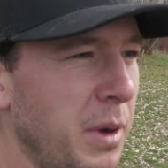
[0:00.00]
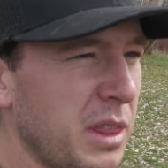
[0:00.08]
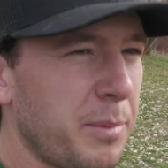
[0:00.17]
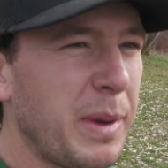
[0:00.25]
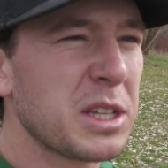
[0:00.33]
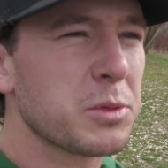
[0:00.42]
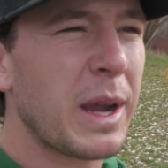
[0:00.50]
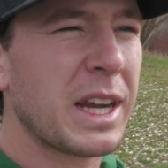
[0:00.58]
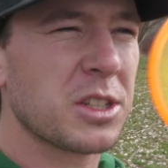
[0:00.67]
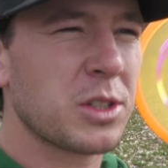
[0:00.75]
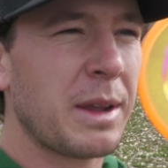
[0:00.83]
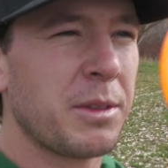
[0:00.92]
But the best way I can
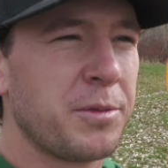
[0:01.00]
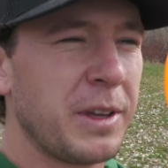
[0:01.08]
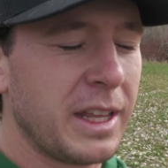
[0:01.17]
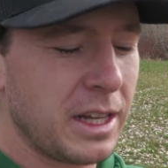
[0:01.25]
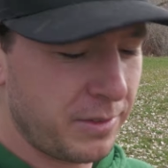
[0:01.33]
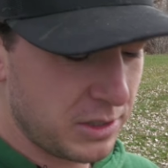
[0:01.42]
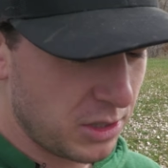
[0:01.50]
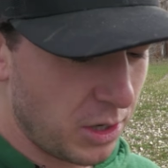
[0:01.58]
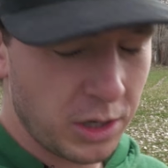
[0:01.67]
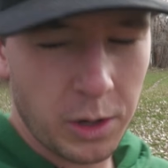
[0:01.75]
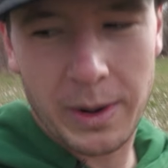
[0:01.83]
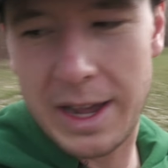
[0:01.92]
describe the feeling of a Zone O